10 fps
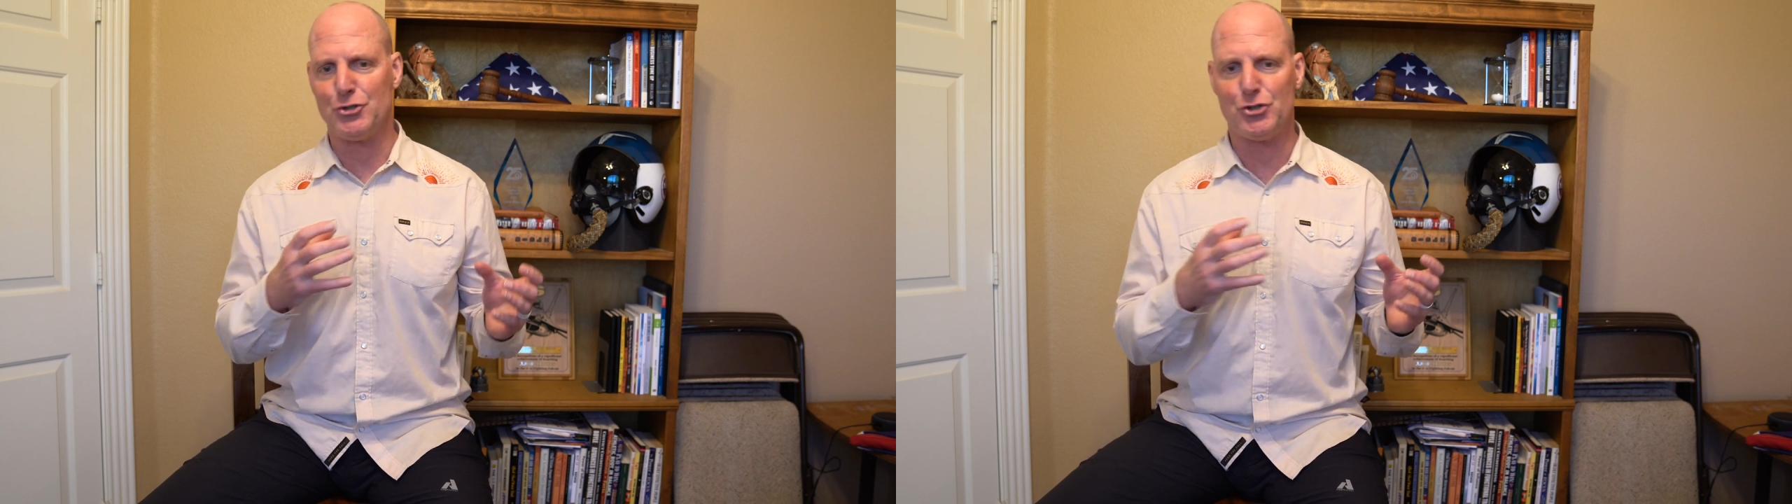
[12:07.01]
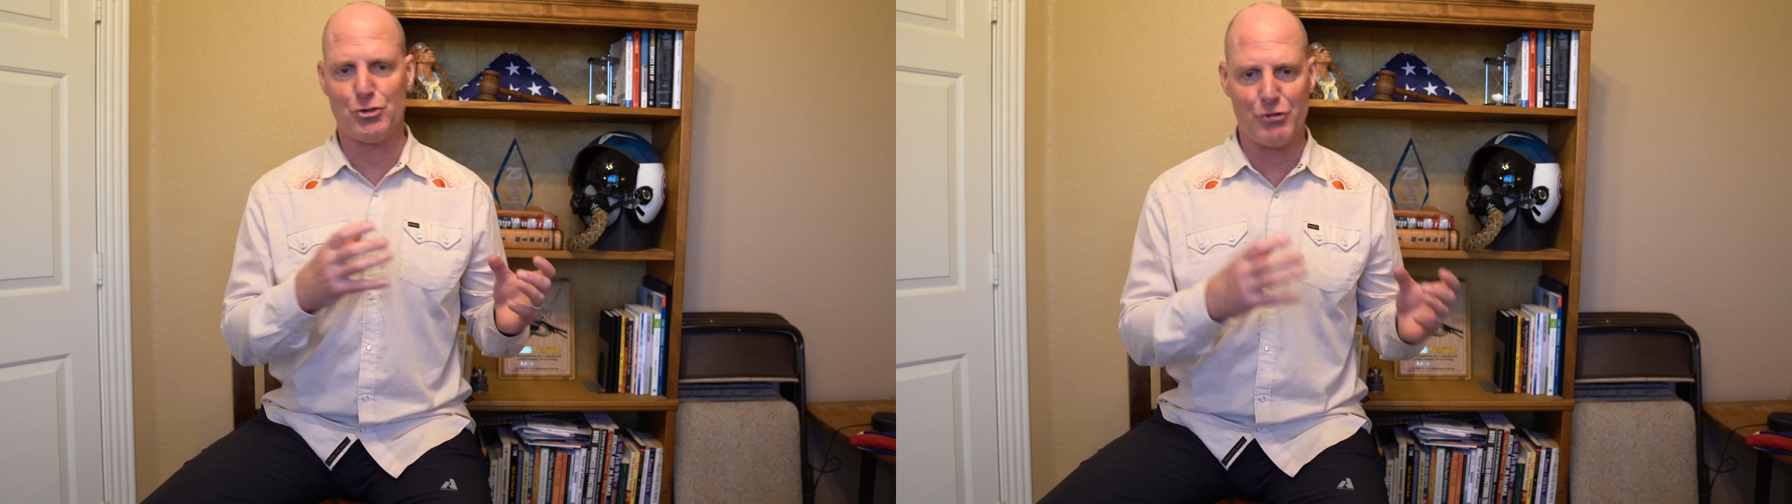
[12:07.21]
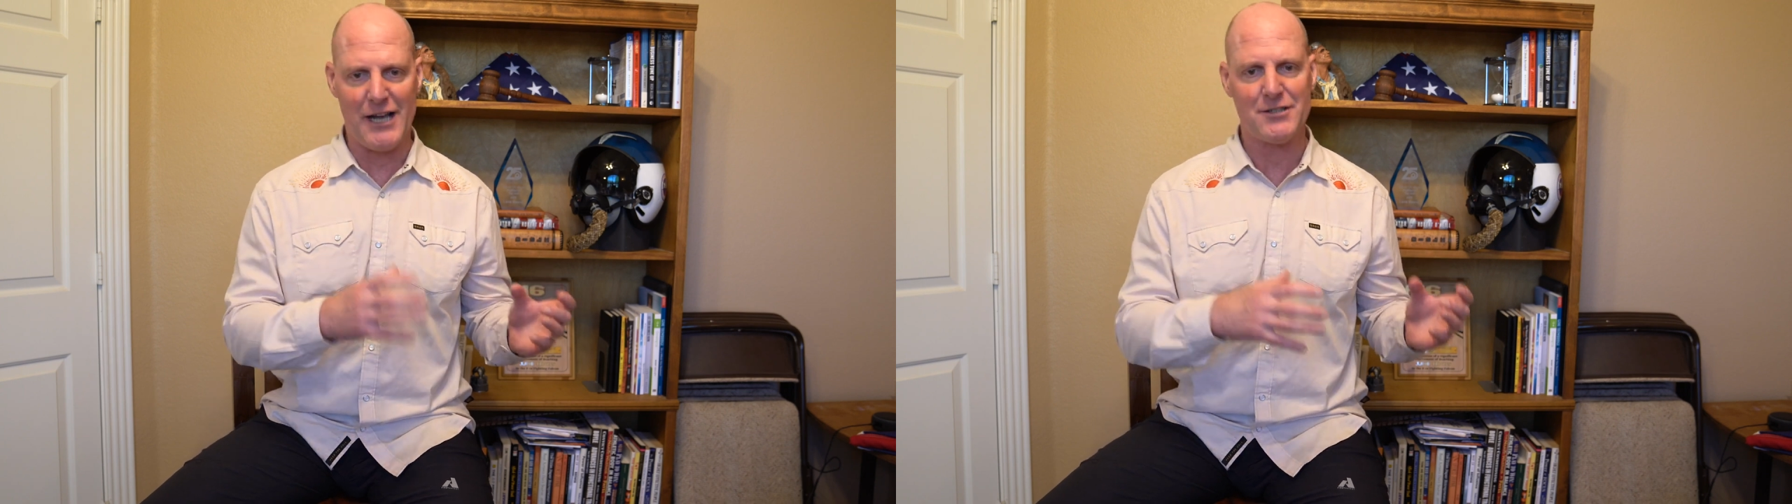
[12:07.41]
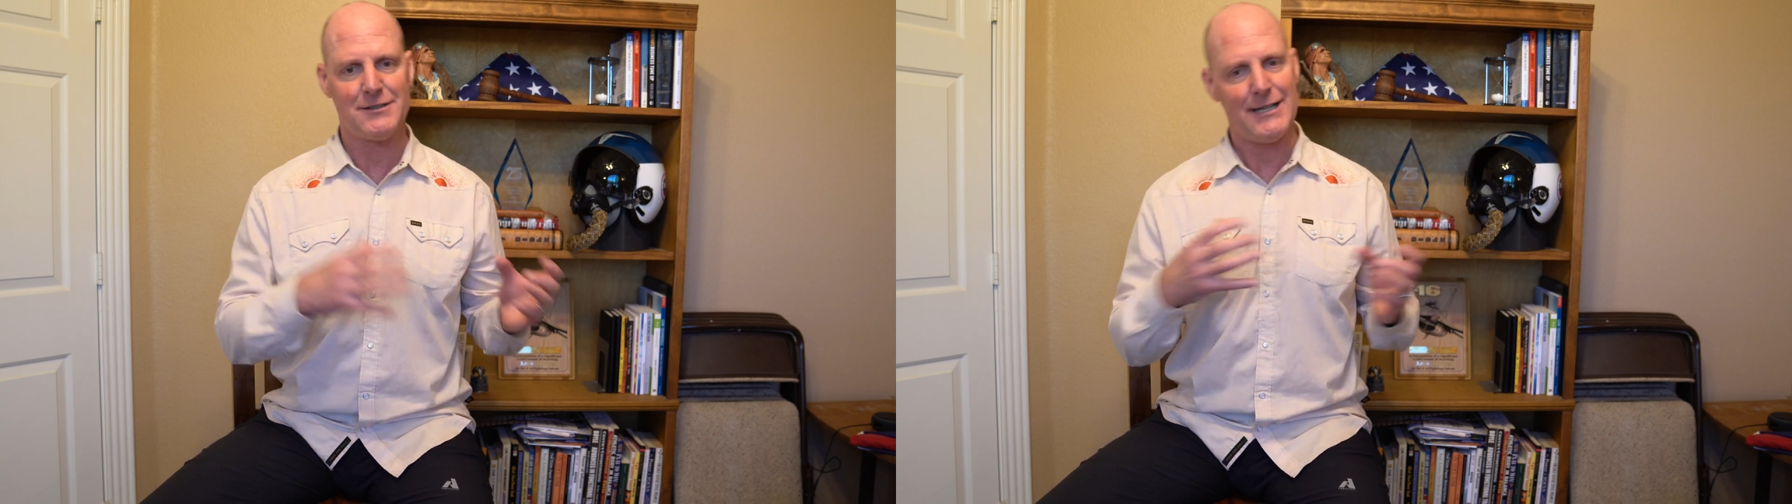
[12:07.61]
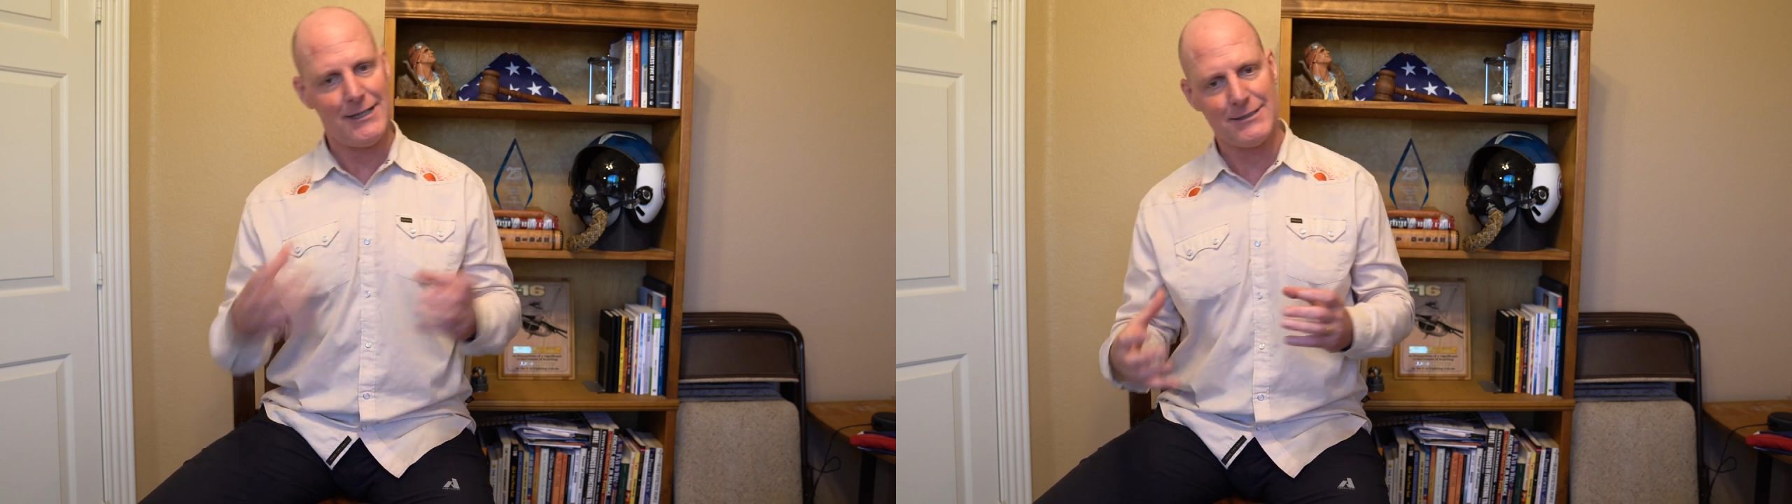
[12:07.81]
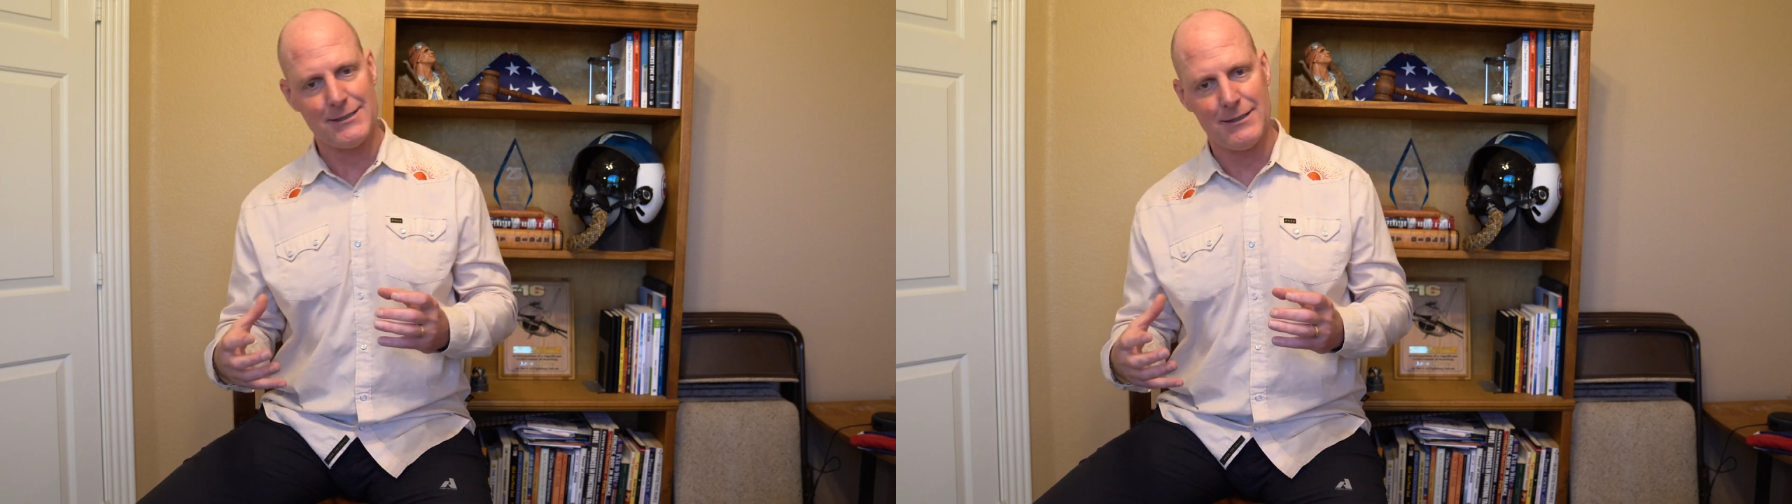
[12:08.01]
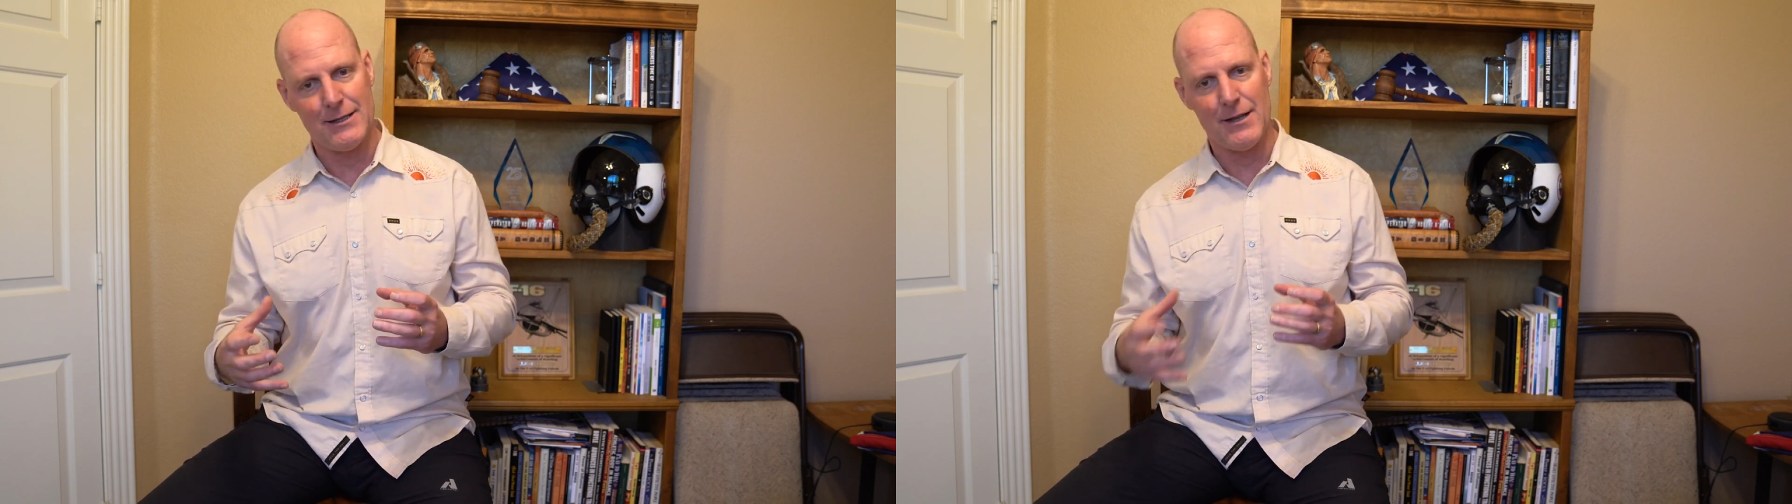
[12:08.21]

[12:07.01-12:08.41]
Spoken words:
stress tested